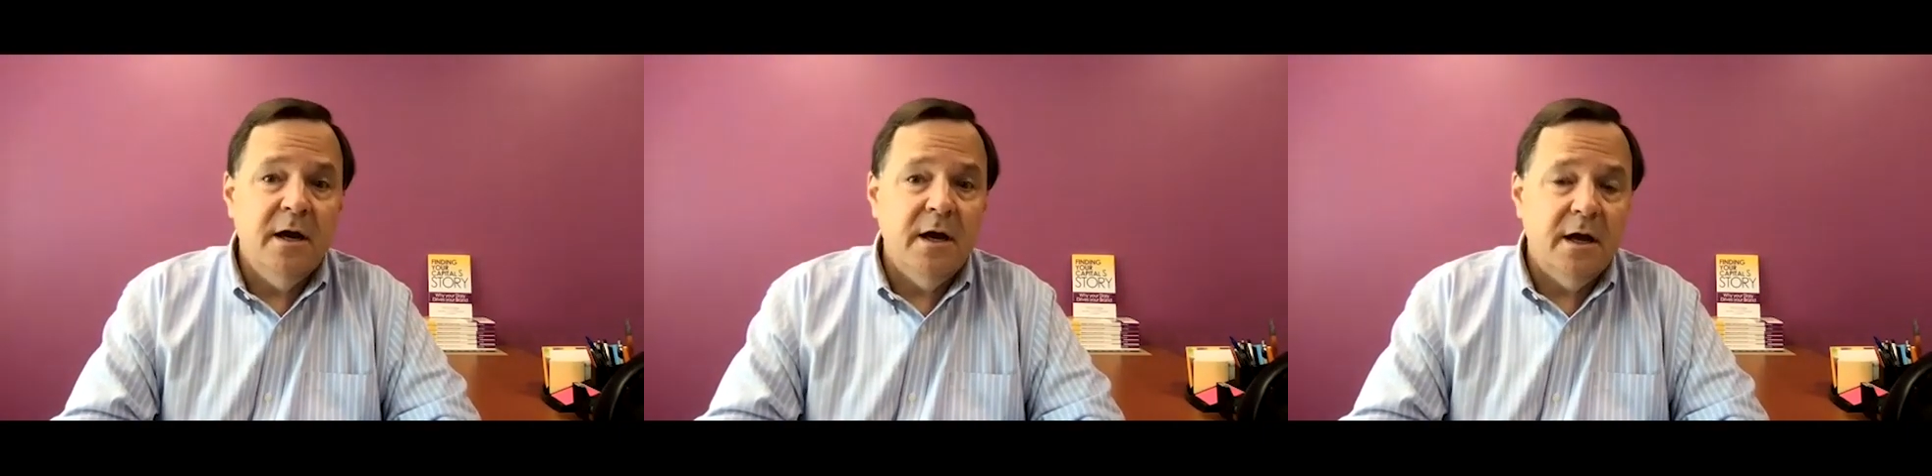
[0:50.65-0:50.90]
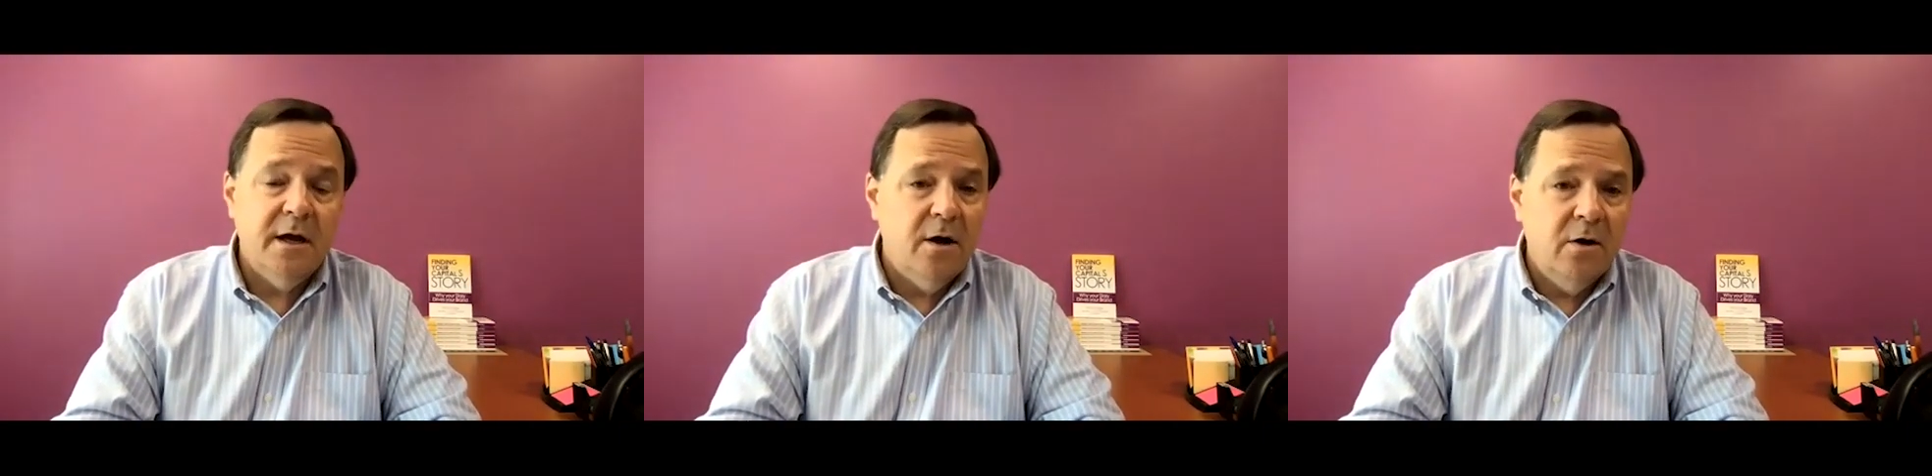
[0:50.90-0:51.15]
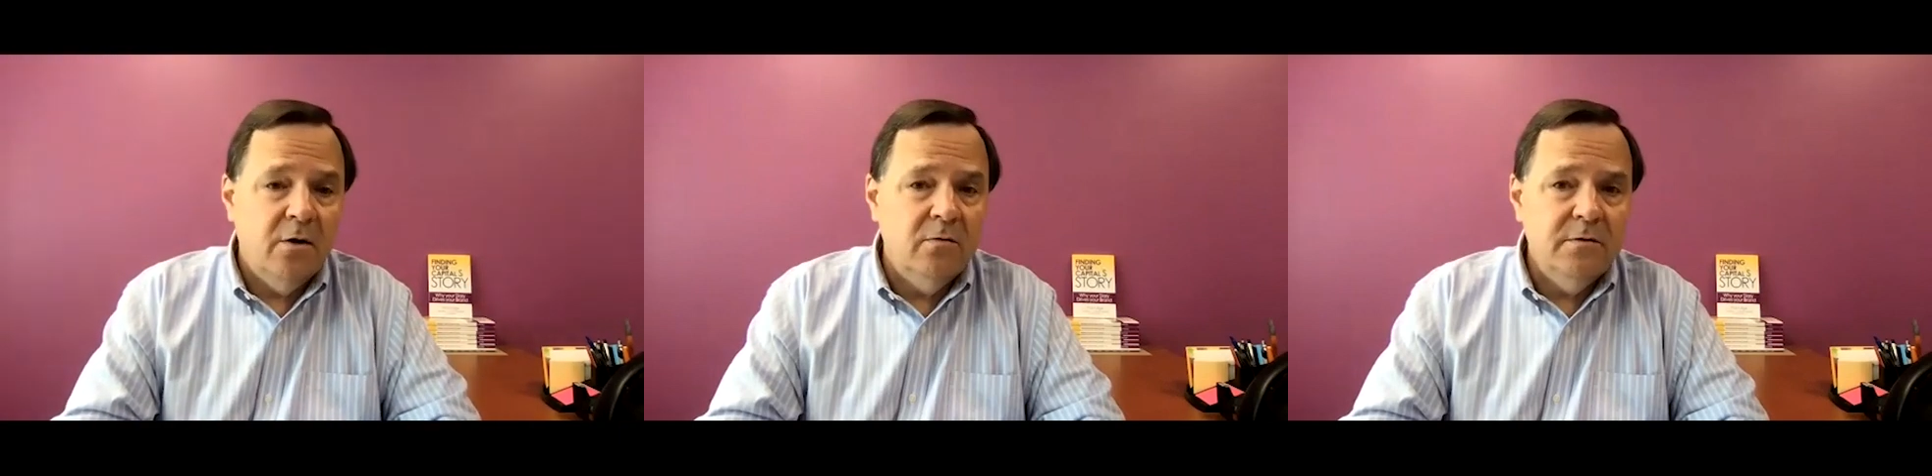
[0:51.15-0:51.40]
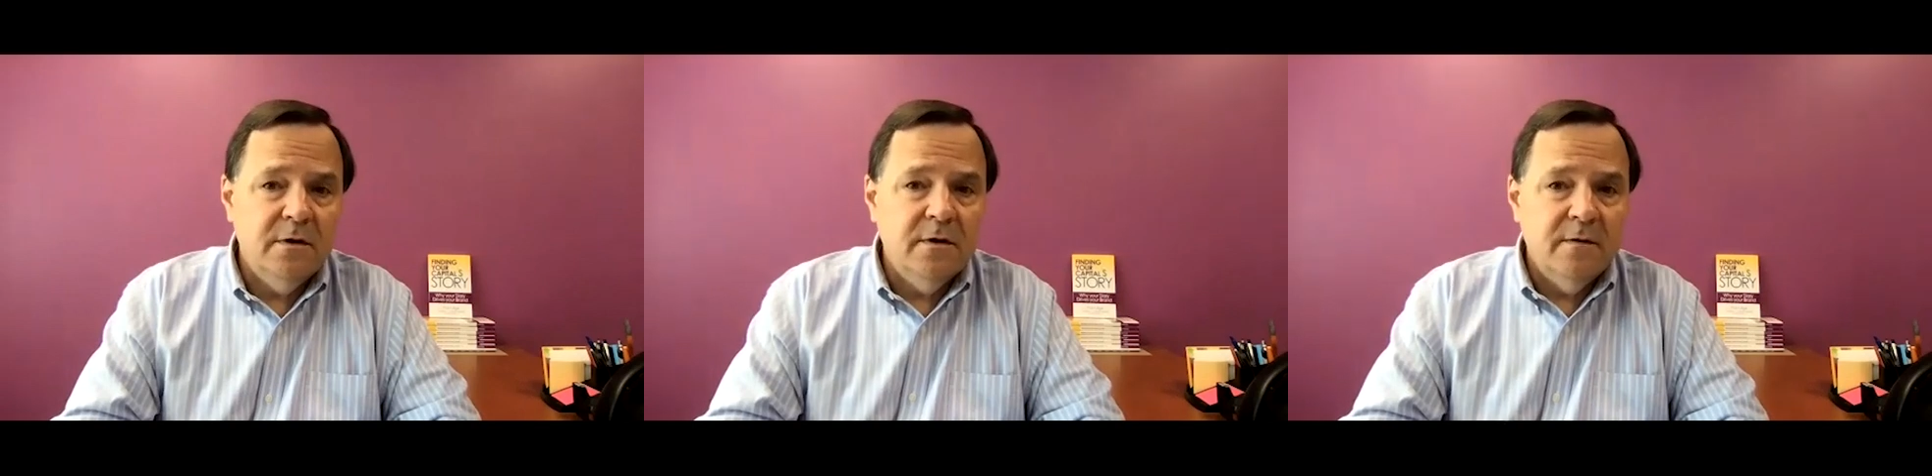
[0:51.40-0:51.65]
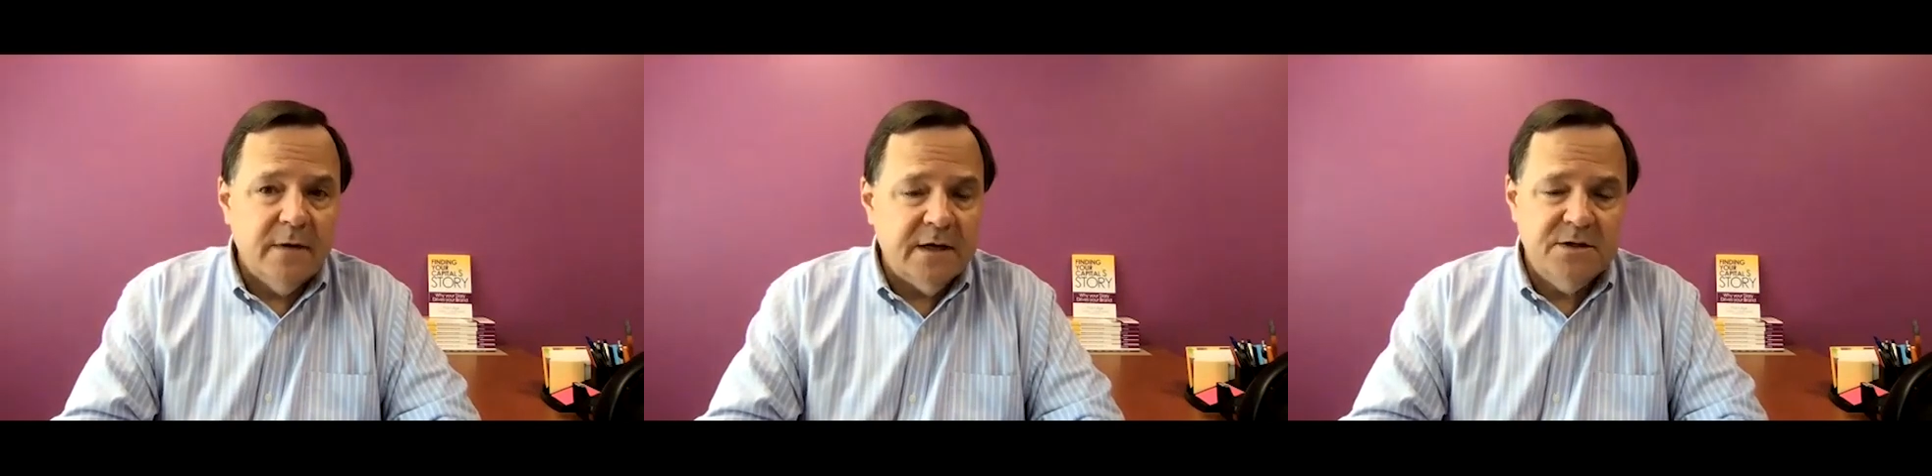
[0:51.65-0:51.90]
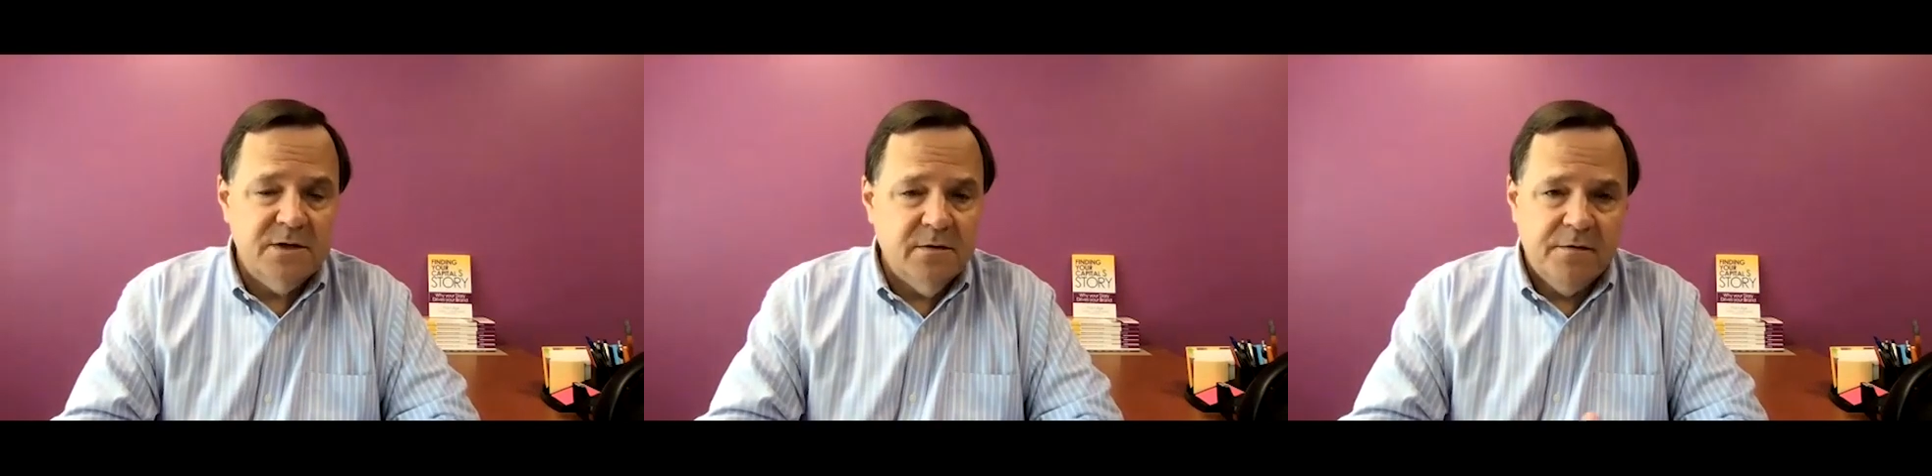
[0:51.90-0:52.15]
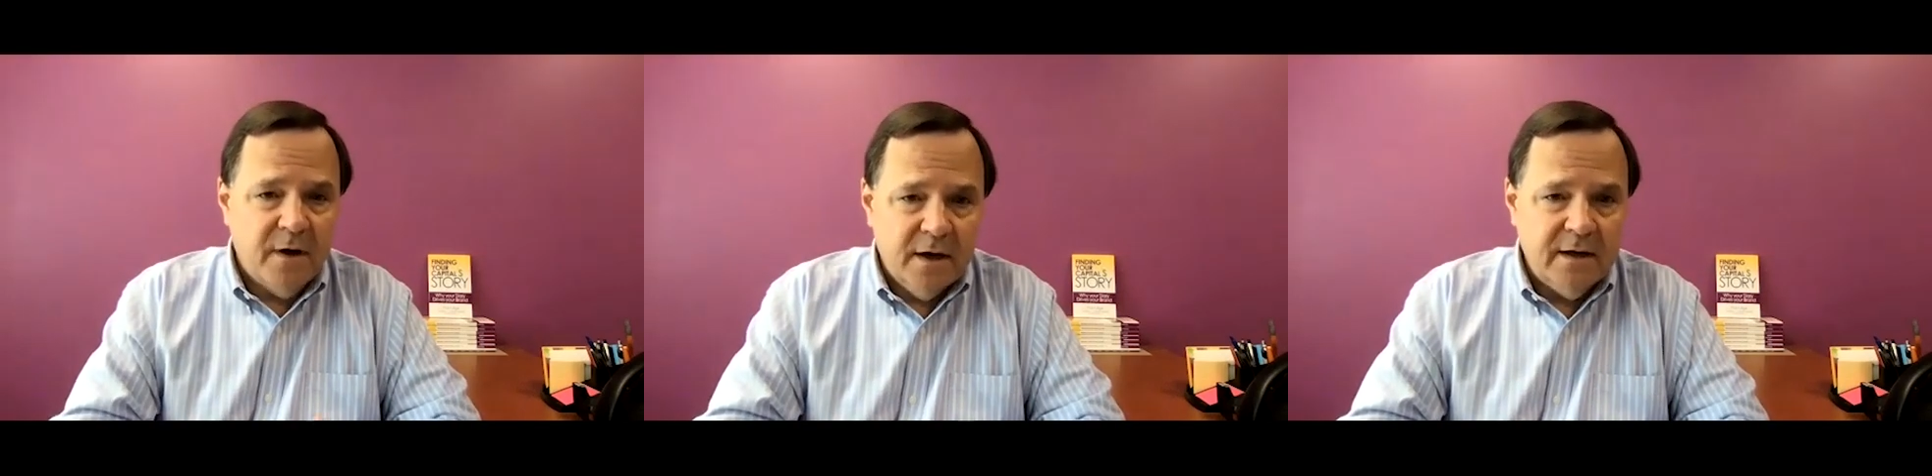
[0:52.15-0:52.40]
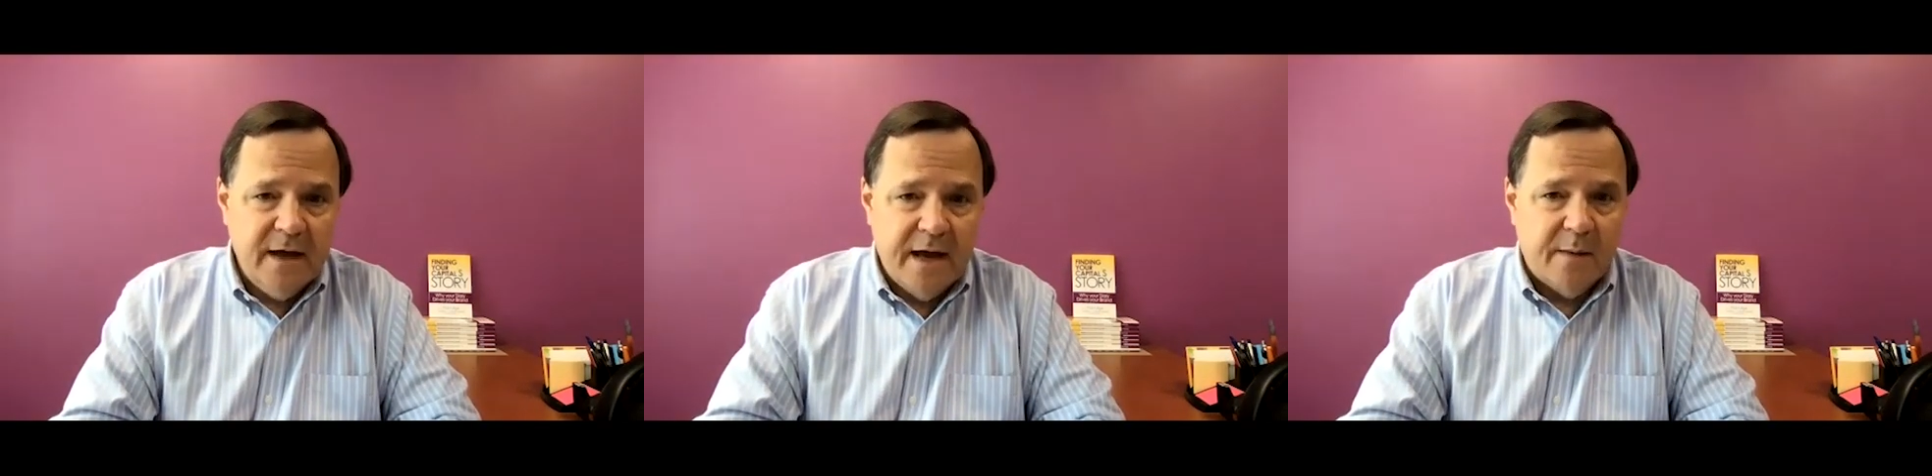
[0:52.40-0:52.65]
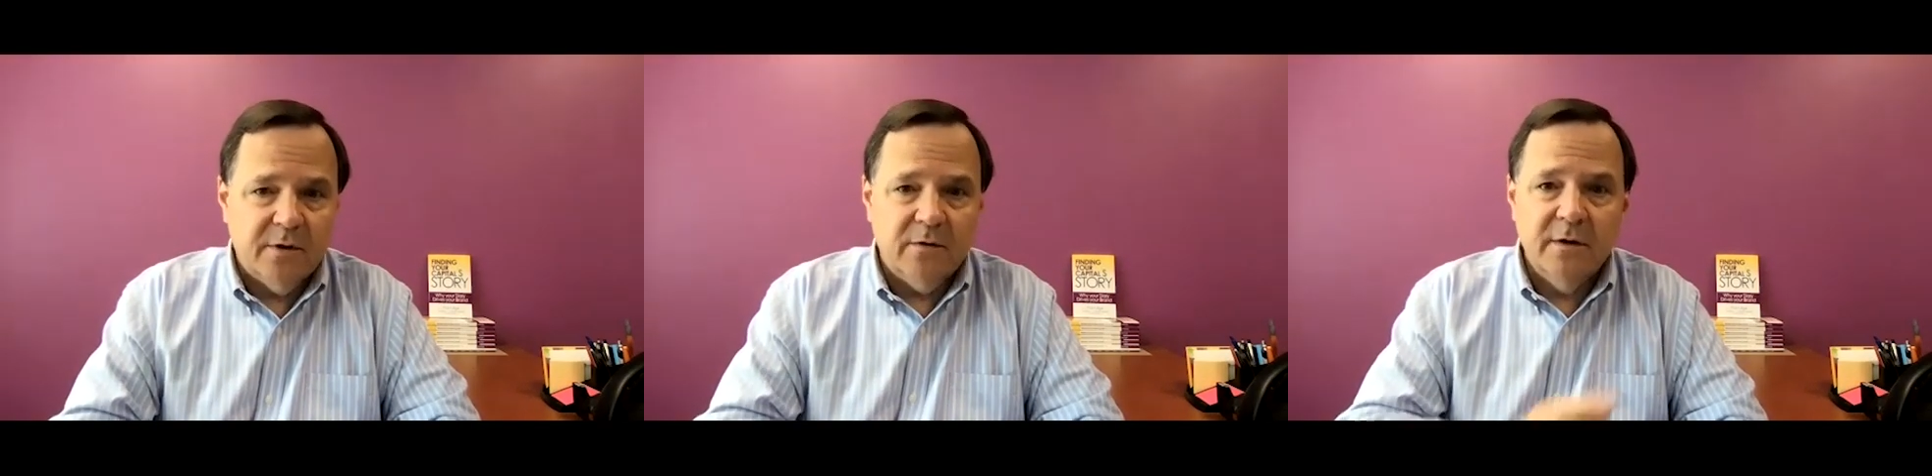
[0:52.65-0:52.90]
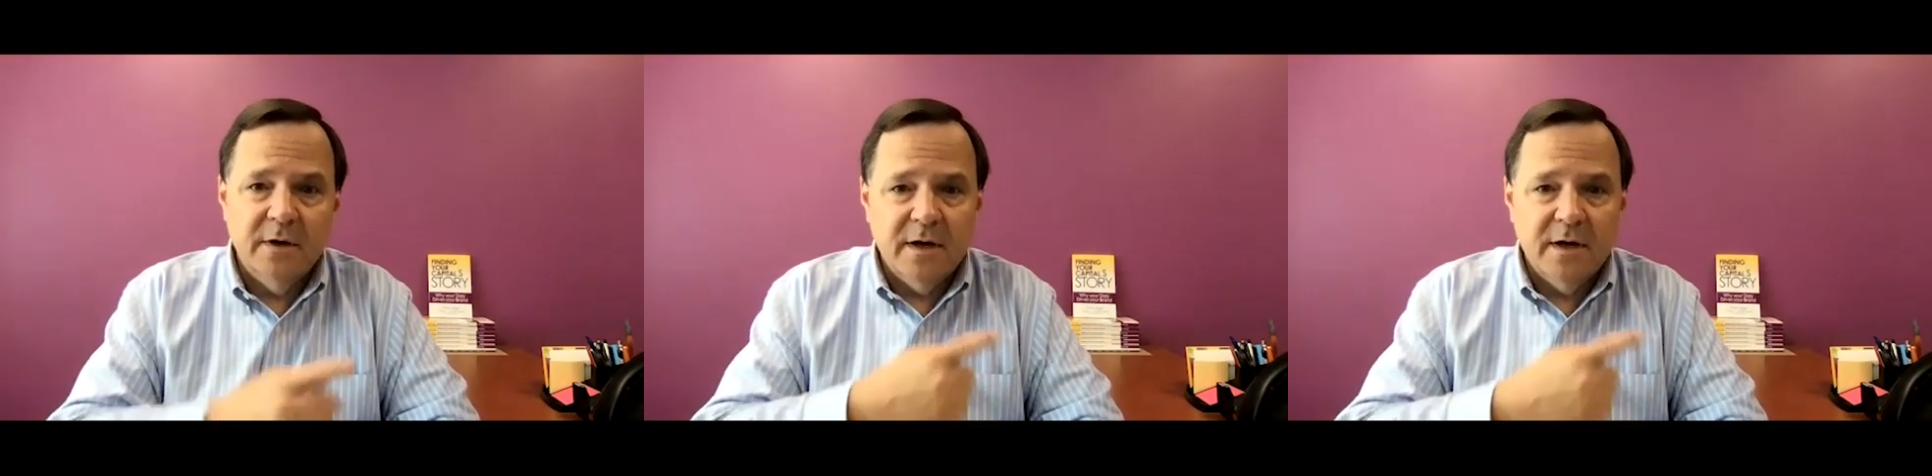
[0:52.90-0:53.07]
And owned, that's your thought capital.